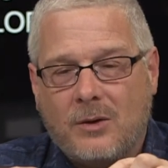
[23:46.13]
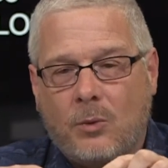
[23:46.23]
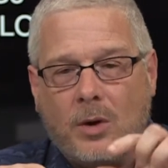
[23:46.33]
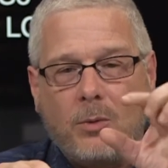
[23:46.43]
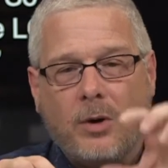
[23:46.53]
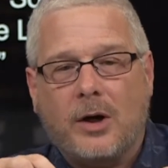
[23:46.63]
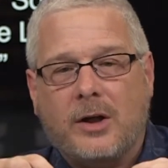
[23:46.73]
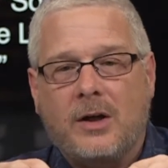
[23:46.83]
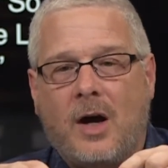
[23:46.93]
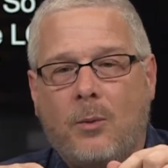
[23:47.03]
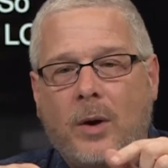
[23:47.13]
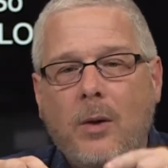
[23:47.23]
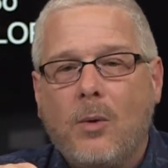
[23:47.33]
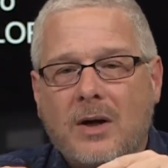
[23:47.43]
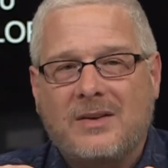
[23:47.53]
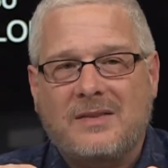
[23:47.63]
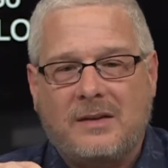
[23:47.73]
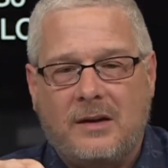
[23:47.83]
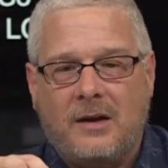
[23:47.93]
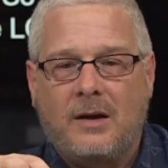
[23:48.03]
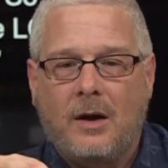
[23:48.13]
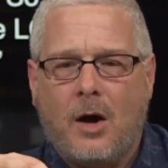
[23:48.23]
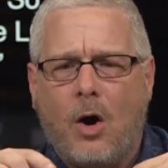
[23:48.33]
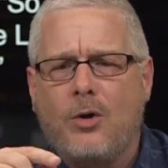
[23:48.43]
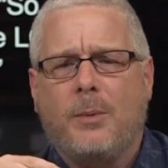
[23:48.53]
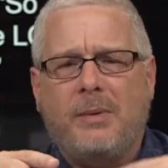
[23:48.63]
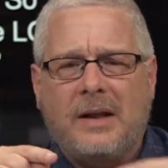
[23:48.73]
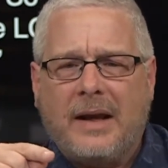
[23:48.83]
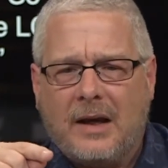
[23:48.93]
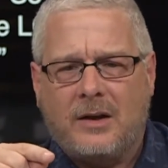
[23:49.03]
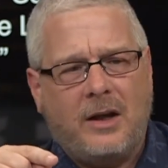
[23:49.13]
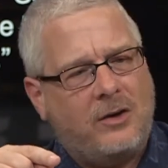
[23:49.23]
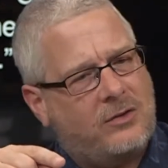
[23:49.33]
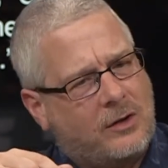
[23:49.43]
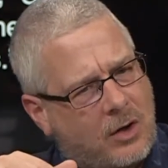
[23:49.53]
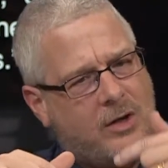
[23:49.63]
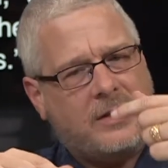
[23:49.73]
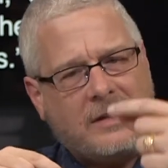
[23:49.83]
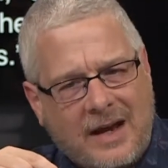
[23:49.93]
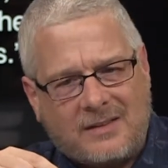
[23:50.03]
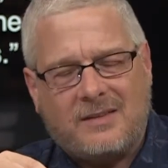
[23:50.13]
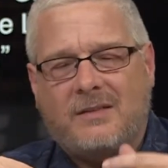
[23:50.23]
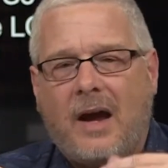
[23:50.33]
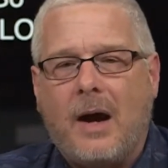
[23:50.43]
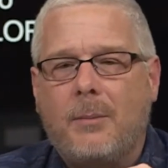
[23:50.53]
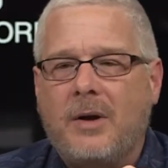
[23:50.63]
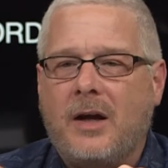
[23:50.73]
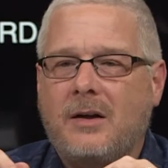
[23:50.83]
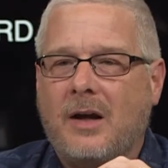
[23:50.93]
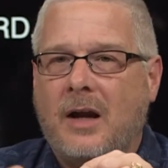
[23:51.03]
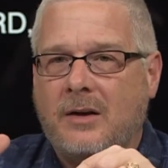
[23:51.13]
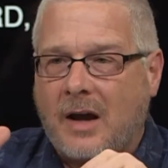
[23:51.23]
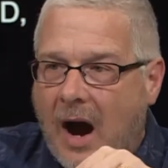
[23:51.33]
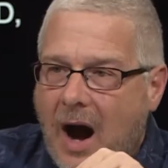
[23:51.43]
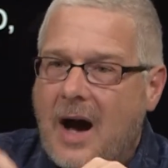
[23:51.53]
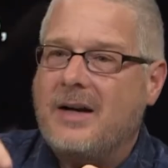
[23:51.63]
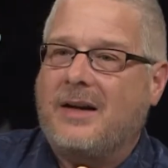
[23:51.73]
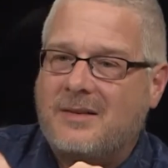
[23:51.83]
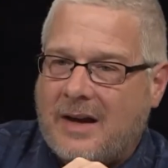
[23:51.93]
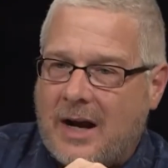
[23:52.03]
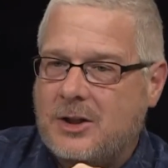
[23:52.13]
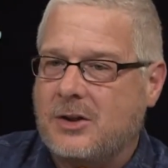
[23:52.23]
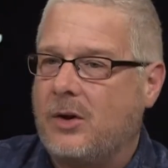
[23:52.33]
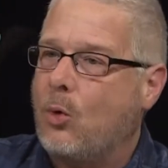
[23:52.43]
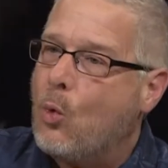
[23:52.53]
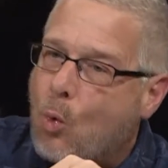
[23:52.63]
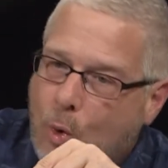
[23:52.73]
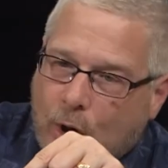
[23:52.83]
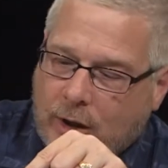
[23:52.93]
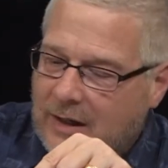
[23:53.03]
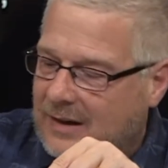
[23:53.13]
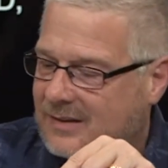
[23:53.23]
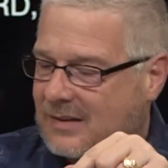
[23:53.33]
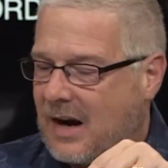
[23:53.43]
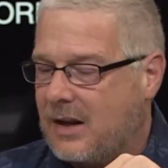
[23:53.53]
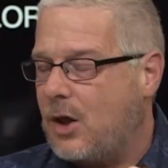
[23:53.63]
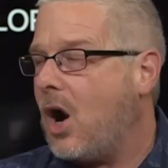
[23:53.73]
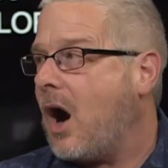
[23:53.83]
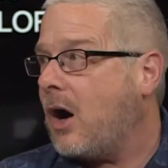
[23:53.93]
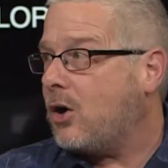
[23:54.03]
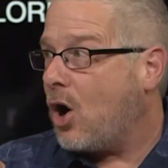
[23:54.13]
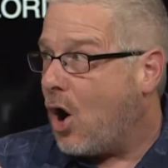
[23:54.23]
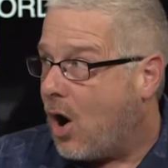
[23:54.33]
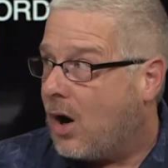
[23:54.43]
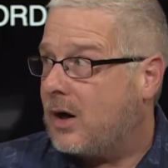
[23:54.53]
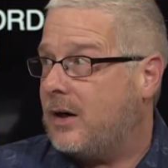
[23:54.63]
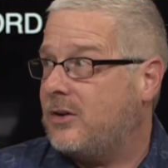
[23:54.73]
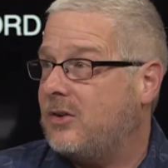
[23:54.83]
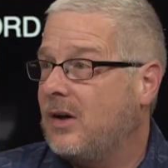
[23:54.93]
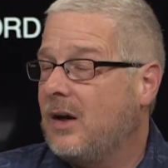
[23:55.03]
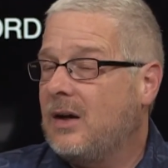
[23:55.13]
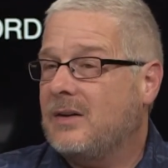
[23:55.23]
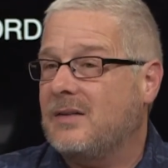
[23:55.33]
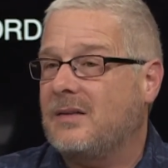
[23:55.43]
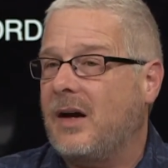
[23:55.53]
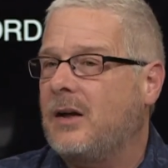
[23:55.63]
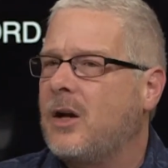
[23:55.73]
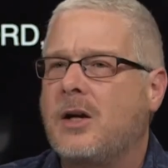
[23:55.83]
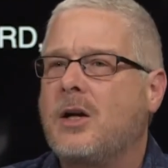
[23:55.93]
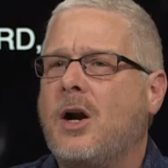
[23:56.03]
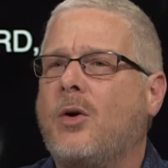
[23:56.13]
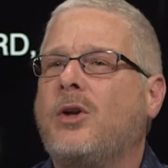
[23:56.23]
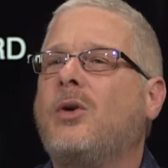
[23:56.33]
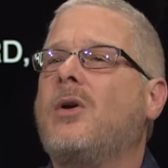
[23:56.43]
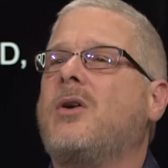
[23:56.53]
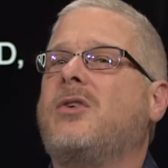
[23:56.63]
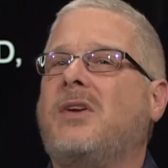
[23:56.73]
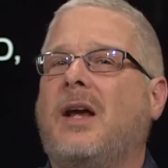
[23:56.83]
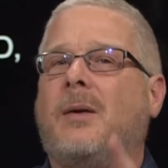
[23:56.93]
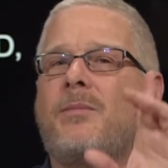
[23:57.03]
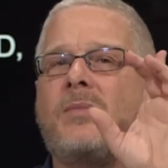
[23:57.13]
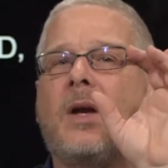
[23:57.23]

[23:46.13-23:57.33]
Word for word: We're working on, we want to see, oh, the plan needs to go to the next step. And, and God is actually working inside of the, our heart to say, no, no, no, you don't understand.